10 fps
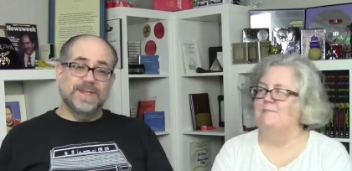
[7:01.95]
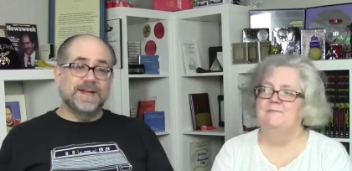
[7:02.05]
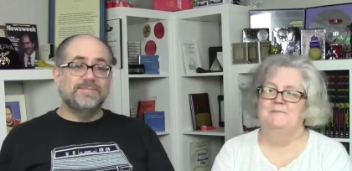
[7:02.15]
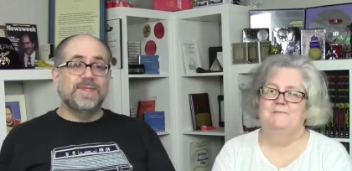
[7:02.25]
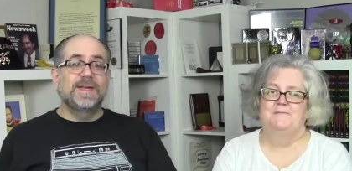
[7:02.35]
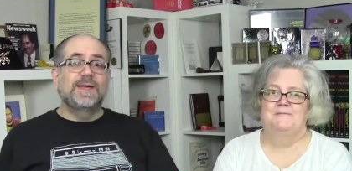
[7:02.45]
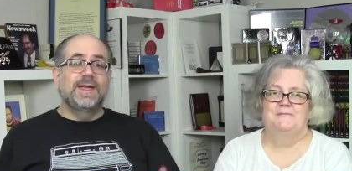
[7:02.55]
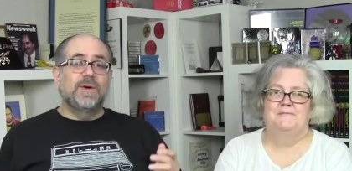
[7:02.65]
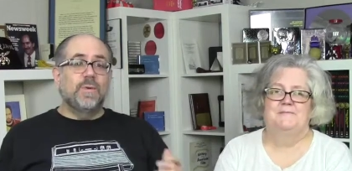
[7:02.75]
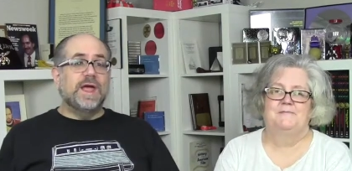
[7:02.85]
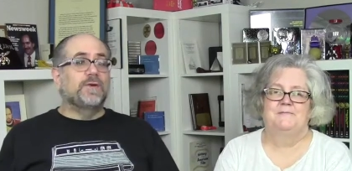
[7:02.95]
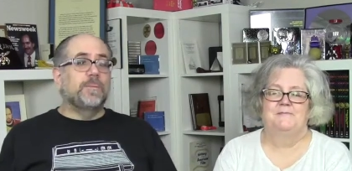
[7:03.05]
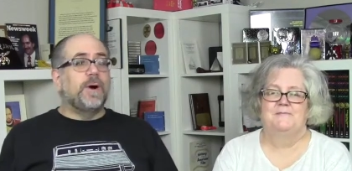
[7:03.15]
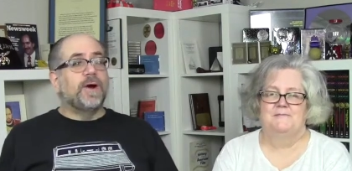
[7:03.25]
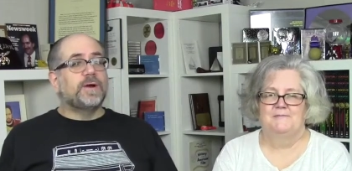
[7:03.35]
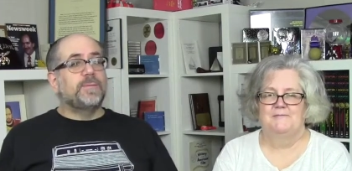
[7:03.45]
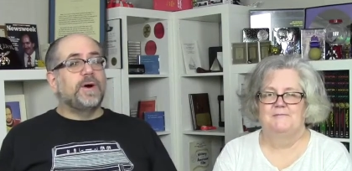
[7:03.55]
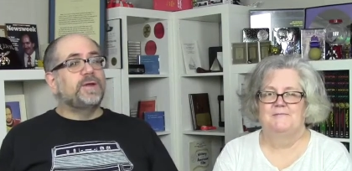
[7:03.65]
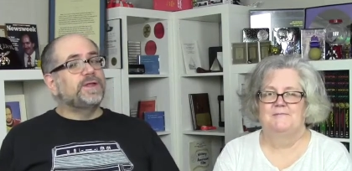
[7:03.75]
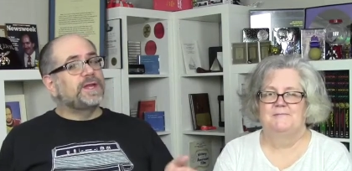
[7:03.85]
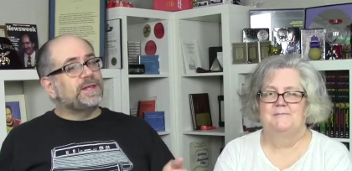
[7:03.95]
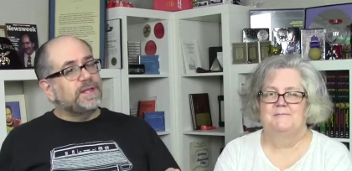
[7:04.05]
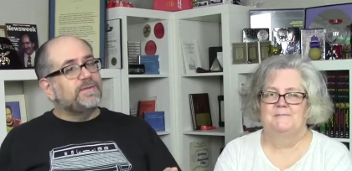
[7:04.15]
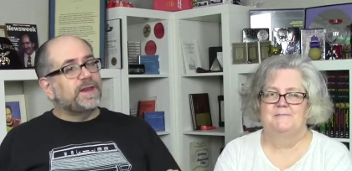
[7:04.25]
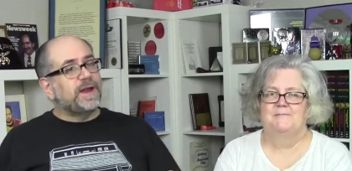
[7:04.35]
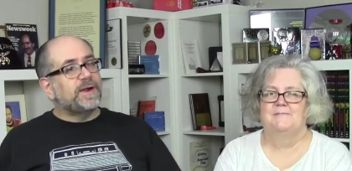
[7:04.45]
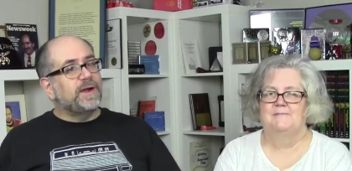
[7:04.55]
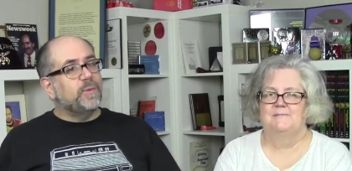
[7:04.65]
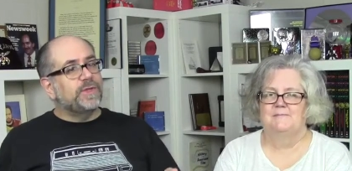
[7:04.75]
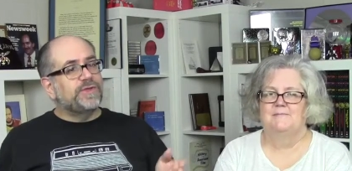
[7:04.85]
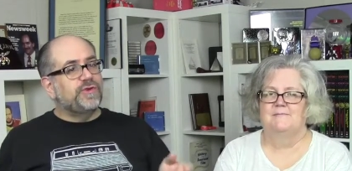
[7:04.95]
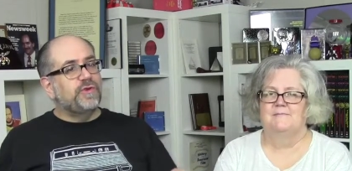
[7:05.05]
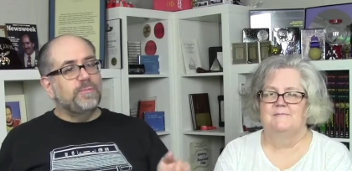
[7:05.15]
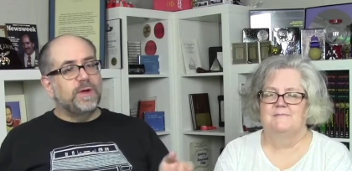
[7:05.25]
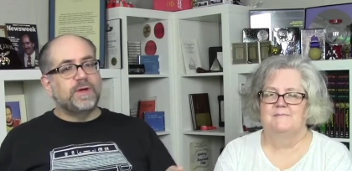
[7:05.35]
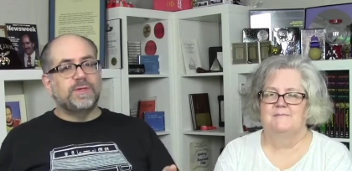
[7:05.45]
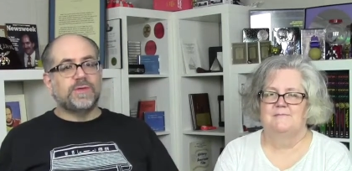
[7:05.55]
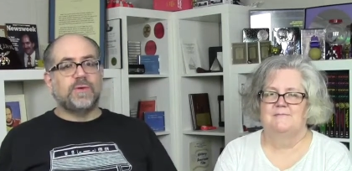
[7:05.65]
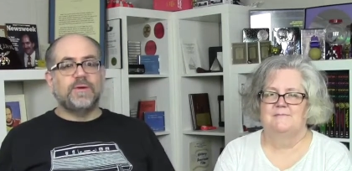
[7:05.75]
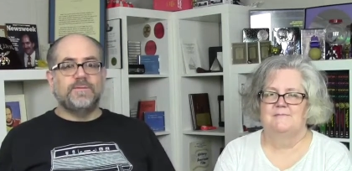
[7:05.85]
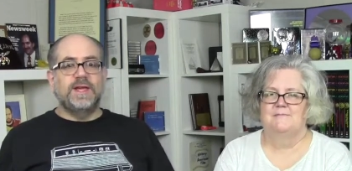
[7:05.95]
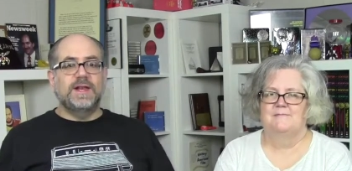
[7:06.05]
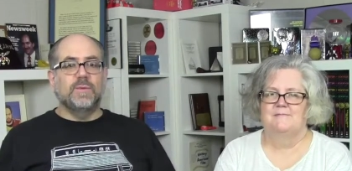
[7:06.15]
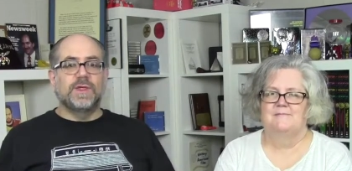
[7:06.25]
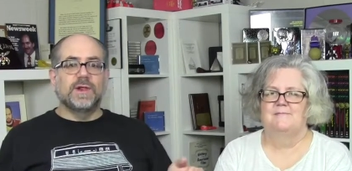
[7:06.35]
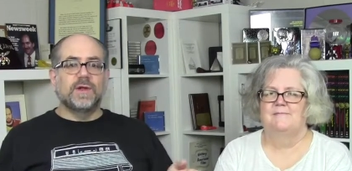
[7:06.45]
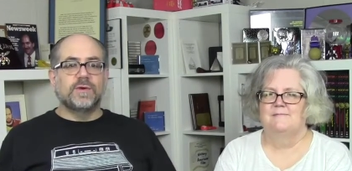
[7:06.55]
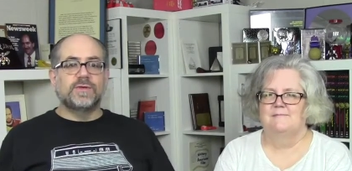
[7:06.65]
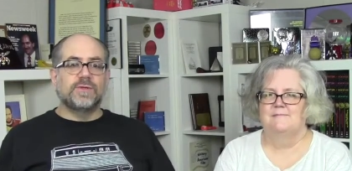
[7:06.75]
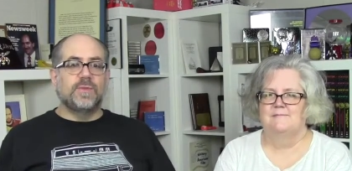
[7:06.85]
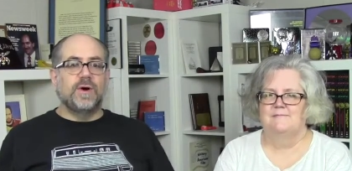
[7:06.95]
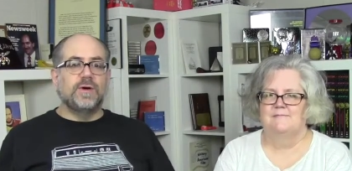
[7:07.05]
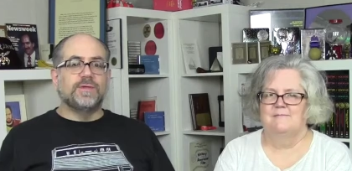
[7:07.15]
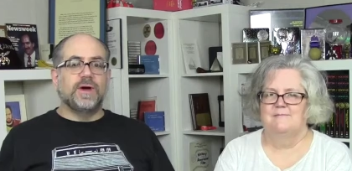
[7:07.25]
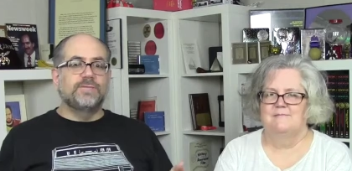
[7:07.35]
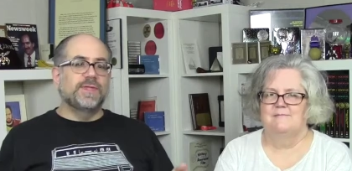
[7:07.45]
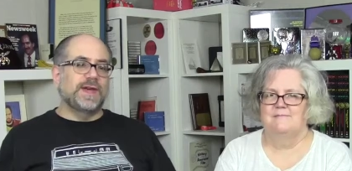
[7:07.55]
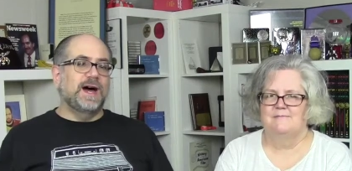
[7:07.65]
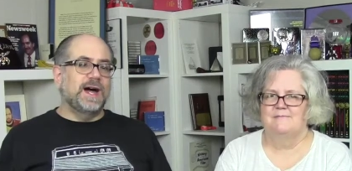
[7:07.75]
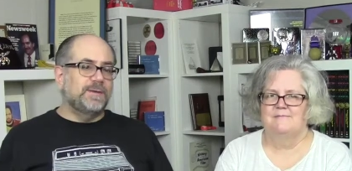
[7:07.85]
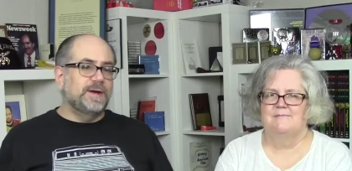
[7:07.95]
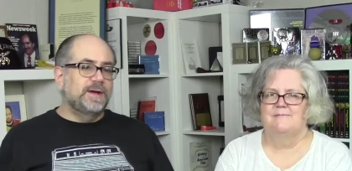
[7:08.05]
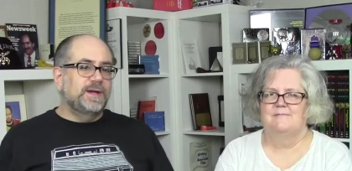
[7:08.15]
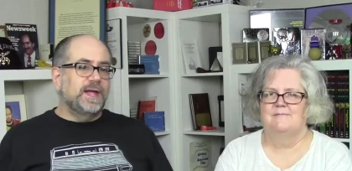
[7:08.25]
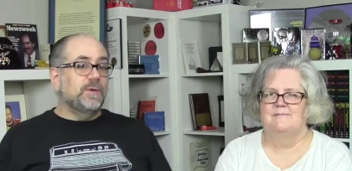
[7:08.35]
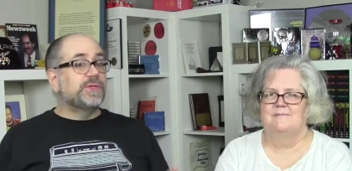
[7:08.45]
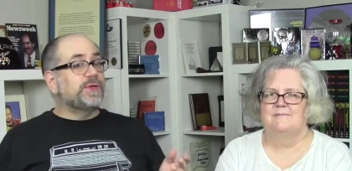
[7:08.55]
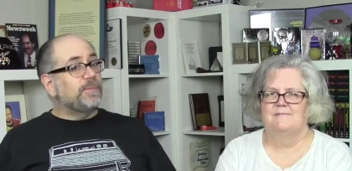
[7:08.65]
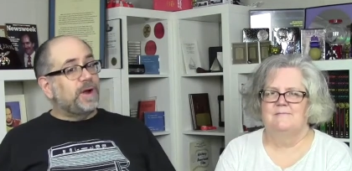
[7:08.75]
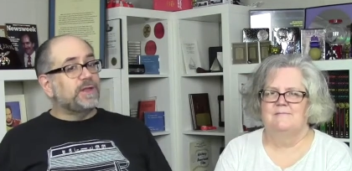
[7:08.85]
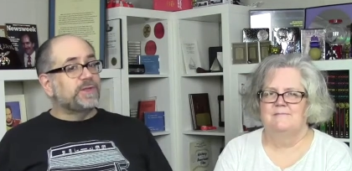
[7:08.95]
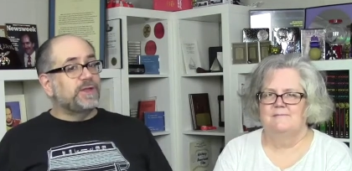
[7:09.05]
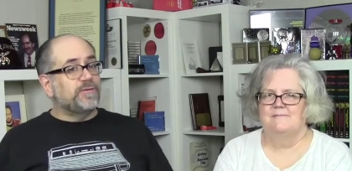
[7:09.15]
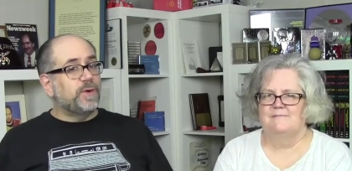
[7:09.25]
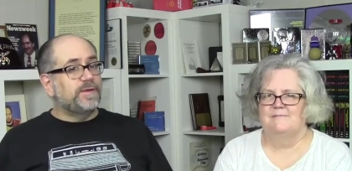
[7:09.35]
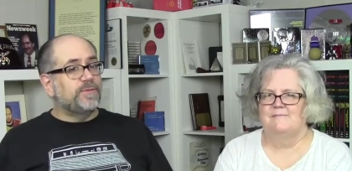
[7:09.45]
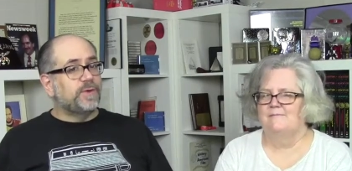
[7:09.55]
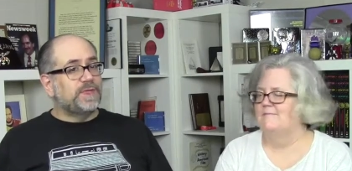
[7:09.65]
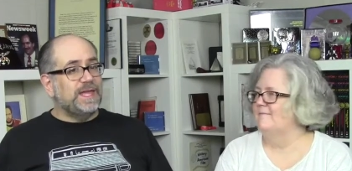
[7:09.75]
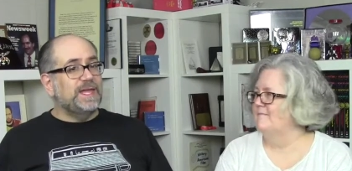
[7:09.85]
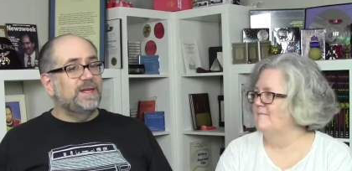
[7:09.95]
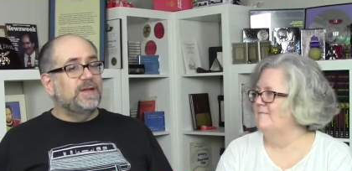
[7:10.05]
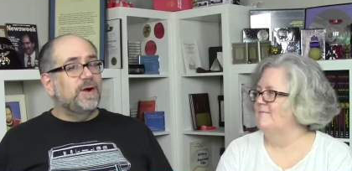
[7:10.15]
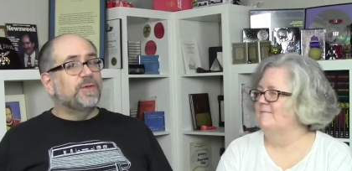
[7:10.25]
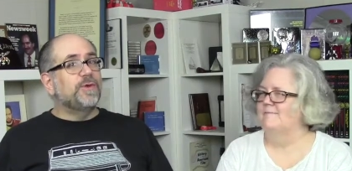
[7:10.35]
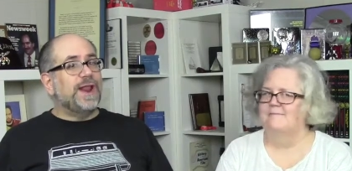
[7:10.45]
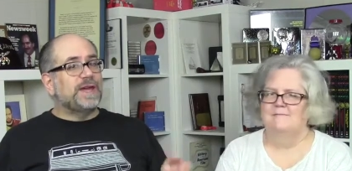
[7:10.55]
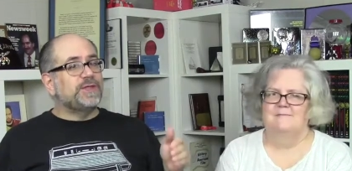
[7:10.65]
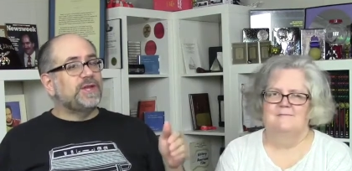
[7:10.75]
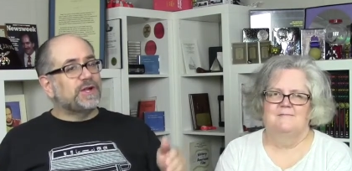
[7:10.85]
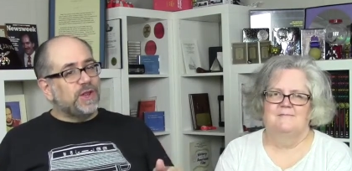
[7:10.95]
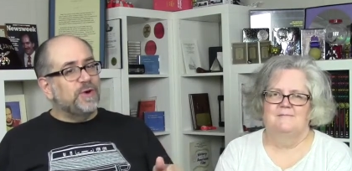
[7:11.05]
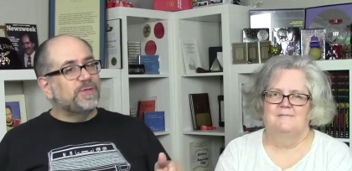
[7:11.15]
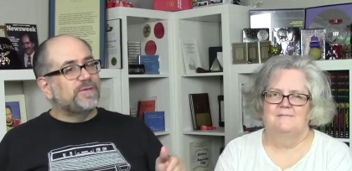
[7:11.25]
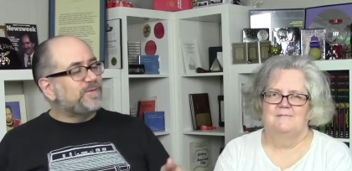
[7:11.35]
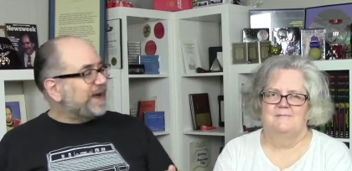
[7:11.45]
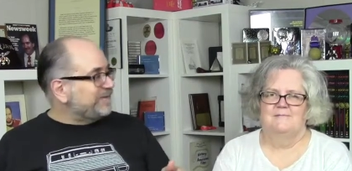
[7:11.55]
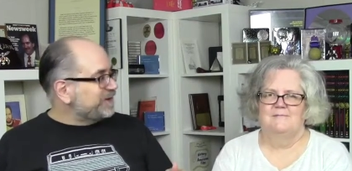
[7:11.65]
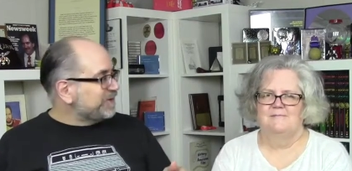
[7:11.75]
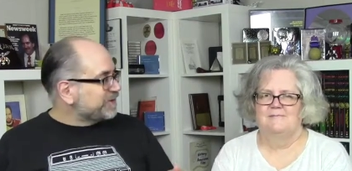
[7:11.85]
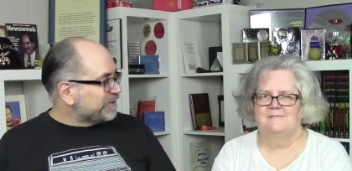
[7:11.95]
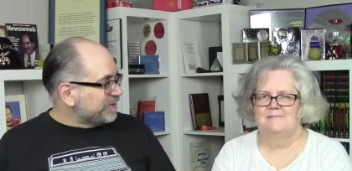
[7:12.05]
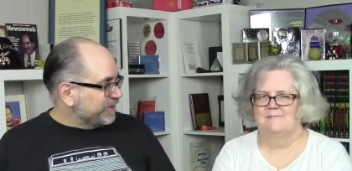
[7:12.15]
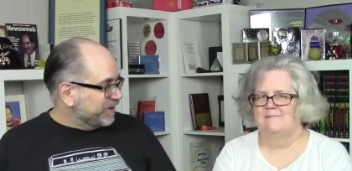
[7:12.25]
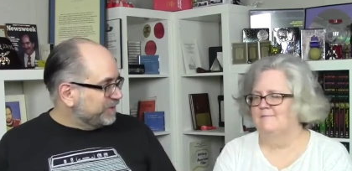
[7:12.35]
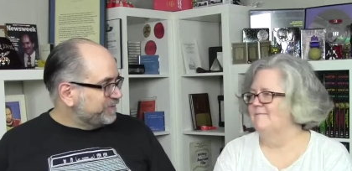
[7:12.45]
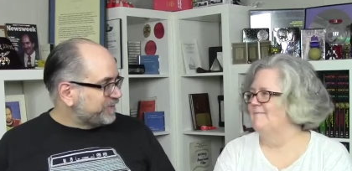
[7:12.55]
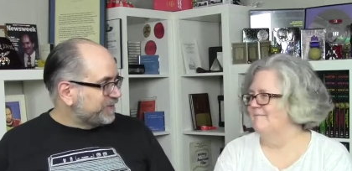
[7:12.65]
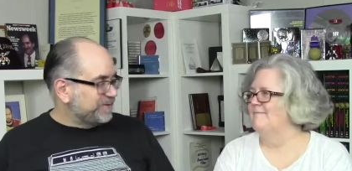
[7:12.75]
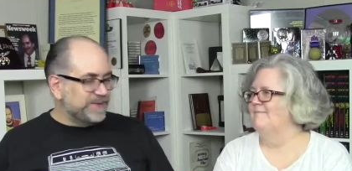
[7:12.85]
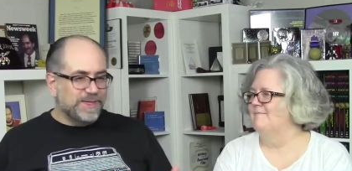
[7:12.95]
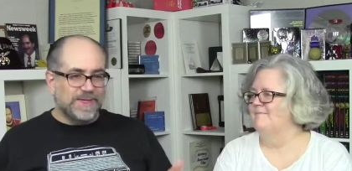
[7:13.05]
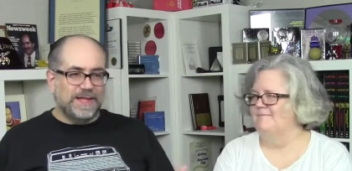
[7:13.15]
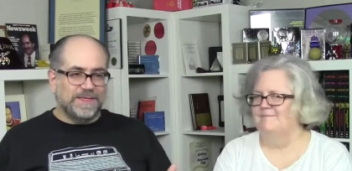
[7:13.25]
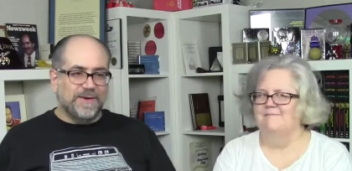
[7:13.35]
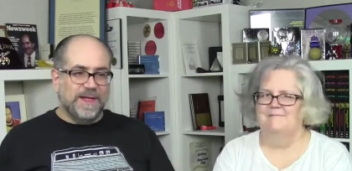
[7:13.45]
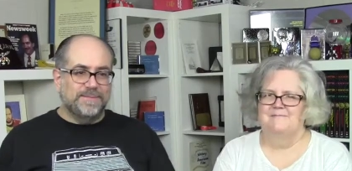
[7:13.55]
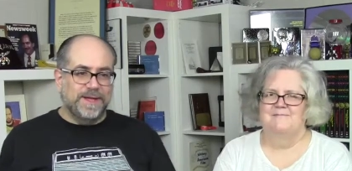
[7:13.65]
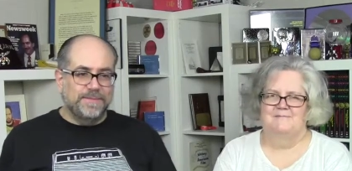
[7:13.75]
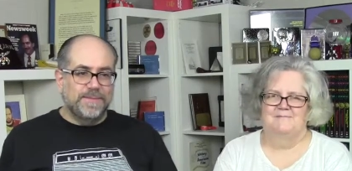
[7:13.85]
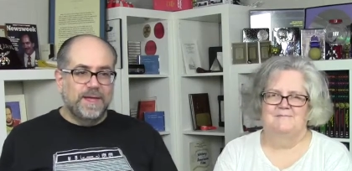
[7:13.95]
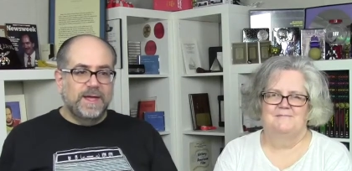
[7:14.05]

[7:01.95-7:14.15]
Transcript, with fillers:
Speaker 1: Yeah. Randall Park Mall in the Cleveland area was 2 million square feet and one of the largest malls of the time. It was demolished in 2014, although it actually closed five years earlier. So it just sat there empty.